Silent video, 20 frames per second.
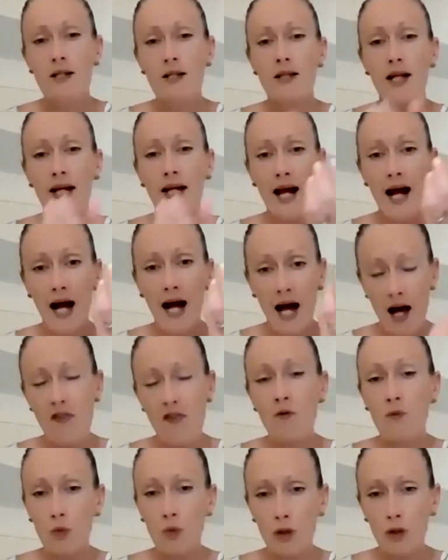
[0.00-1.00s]
They are
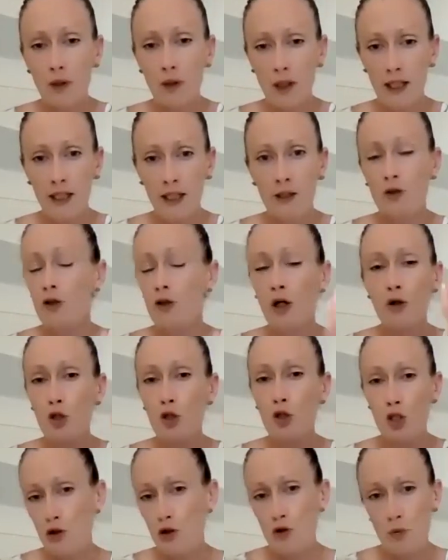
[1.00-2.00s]
otherworldly. You don't
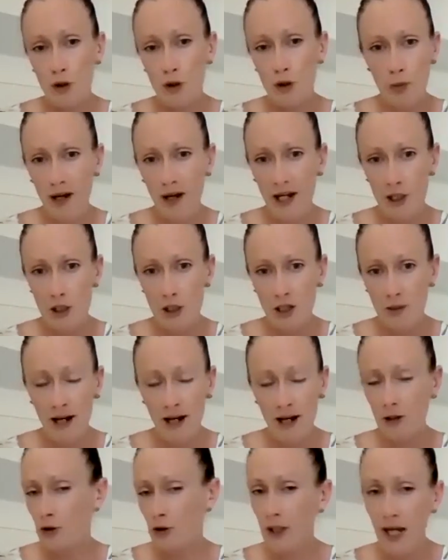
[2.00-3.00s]
choose what you're passionate
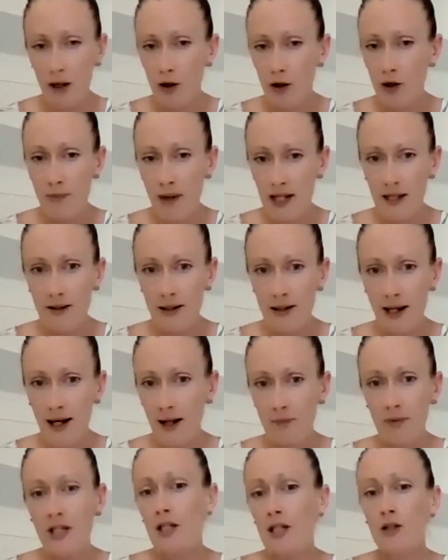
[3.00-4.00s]
about. You cannot make that up.